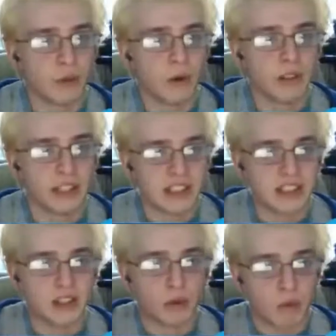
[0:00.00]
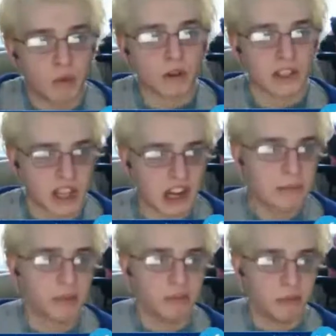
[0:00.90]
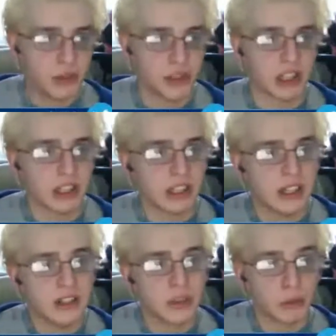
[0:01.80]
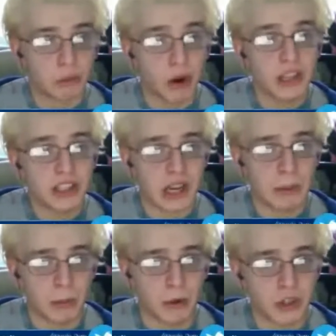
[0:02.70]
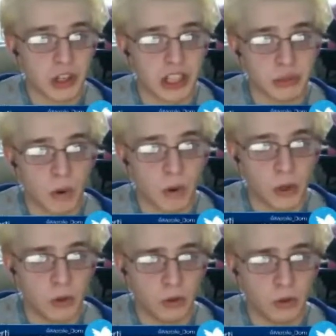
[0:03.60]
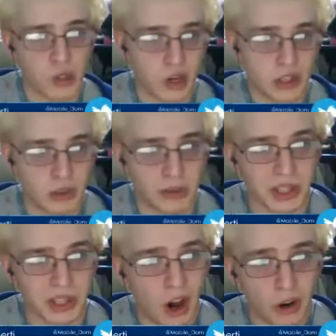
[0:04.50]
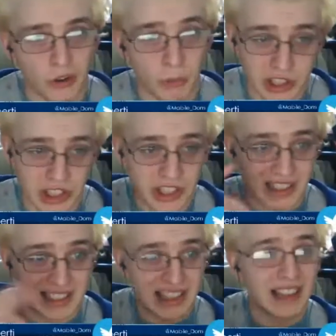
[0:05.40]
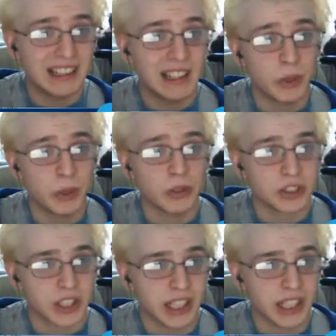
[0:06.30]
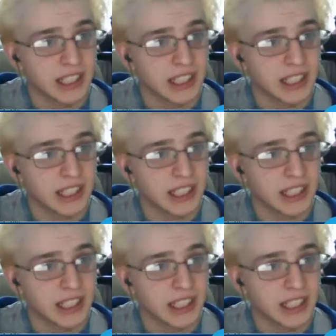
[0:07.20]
This is the wrong type of modular. The right type of modular is what Google's trying to do with Aura, which is exactly what you're saying.